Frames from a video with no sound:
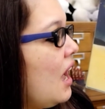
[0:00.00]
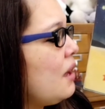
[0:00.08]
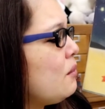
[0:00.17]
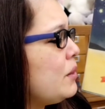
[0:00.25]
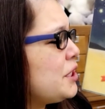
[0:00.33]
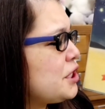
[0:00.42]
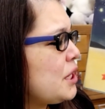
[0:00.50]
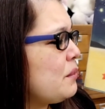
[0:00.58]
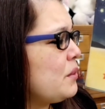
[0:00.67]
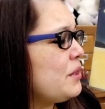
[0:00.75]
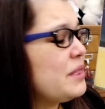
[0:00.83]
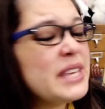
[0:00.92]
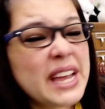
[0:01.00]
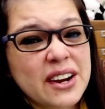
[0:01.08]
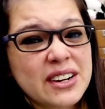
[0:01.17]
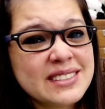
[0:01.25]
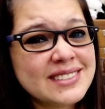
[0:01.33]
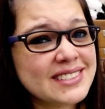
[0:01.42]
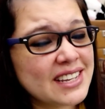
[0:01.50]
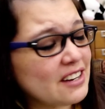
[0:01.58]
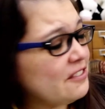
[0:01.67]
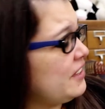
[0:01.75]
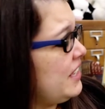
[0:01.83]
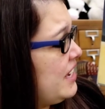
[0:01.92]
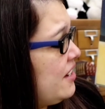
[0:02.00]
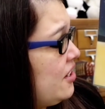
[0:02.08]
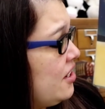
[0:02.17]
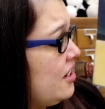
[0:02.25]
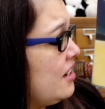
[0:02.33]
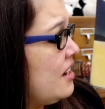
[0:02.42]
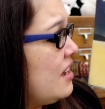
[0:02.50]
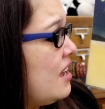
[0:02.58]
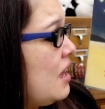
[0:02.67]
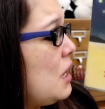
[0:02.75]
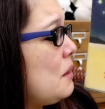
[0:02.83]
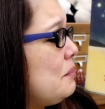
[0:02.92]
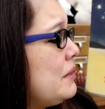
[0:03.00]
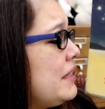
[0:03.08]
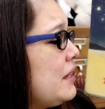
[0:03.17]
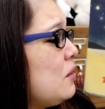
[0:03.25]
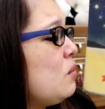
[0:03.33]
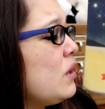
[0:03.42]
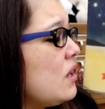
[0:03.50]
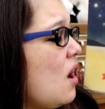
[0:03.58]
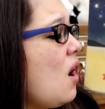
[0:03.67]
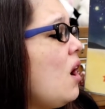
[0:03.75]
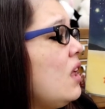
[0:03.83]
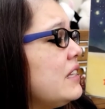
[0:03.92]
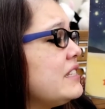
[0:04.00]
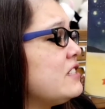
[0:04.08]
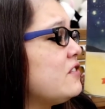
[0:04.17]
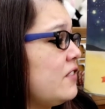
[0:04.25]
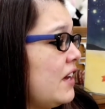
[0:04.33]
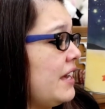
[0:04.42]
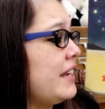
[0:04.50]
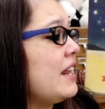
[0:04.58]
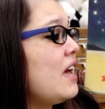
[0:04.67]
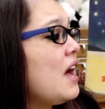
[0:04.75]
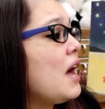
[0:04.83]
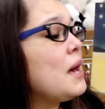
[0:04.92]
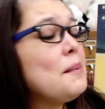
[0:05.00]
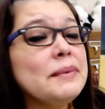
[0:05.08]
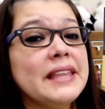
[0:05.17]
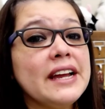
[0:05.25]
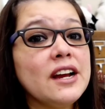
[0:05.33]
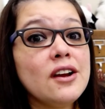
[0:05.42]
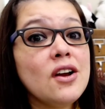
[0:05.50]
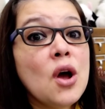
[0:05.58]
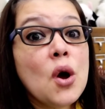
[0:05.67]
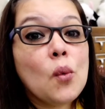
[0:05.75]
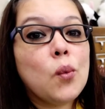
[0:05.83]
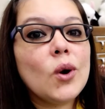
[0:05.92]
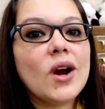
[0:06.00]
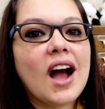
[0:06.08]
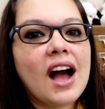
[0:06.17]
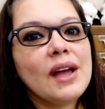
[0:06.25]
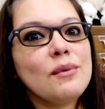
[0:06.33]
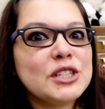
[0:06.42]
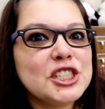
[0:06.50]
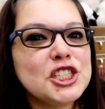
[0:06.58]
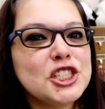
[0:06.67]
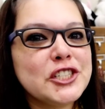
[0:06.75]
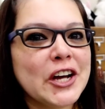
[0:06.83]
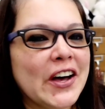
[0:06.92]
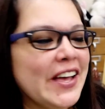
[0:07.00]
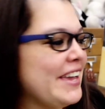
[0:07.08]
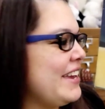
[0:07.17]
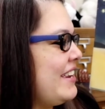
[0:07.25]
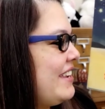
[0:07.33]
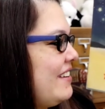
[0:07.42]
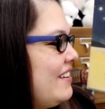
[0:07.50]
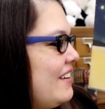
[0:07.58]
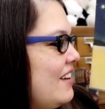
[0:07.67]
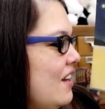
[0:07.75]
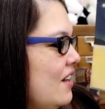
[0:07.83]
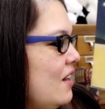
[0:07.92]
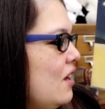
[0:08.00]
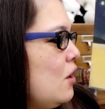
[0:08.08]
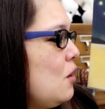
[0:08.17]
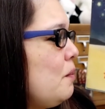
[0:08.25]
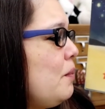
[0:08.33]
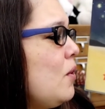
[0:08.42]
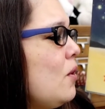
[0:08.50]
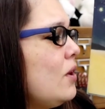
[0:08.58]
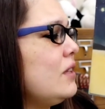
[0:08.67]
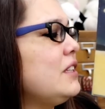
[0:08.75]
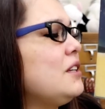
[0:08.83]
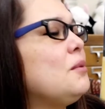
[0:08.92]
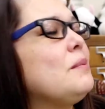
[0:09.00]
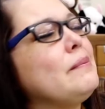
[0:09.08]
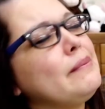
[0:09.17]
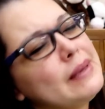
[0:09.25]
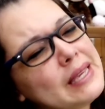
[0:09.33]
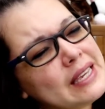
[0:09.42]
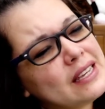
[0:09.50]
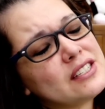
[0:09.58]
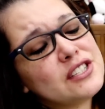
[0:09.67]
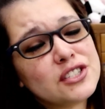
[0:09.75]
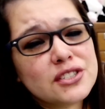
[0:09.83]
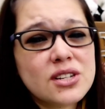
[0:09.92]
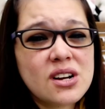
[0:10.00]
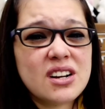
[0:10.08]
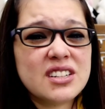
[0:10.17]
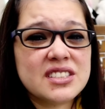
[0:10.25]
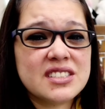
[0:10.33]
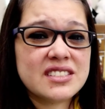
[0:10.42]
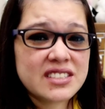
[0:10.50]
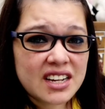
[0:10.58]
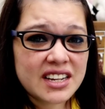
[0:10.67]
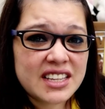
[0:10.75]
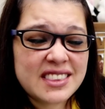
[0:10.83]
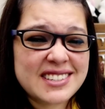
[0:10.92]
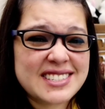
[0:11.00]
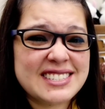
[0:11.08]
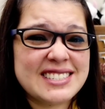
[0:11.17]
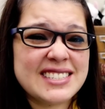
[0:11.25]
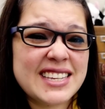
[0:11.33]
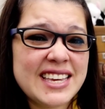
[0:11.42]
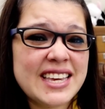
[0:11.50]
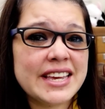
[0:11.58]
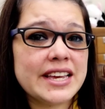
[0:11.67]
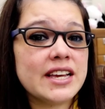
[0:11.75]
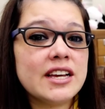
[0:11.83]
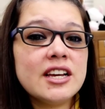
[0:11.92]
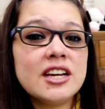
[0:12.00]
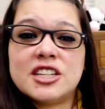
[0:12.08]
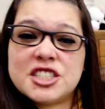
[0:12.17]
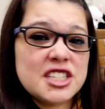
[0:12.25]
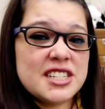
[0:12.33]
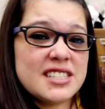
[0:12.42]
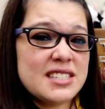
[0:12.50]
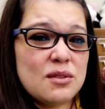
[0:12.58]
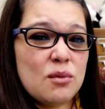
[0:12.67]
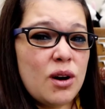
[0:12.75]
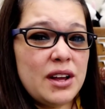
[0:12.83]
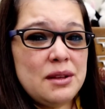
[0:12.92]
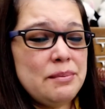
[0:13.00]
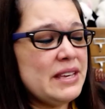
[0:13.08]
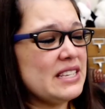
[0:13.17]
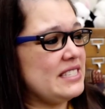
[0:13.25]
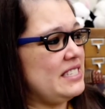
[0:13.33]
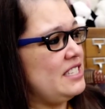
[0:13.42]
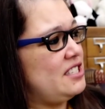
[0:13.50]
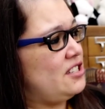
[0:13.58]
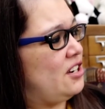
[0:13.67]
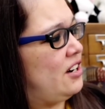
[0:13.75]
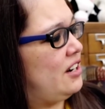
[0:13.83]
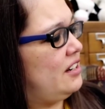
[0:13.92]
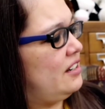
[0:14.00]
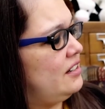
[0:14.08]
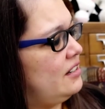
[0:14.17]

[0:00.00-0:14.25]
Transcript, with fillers: I wish I were there instead of here, up there where all is fine. Up there where I would shine. Oh, poor little me, a star stuck in the sea. She doesn't want to be a sea star.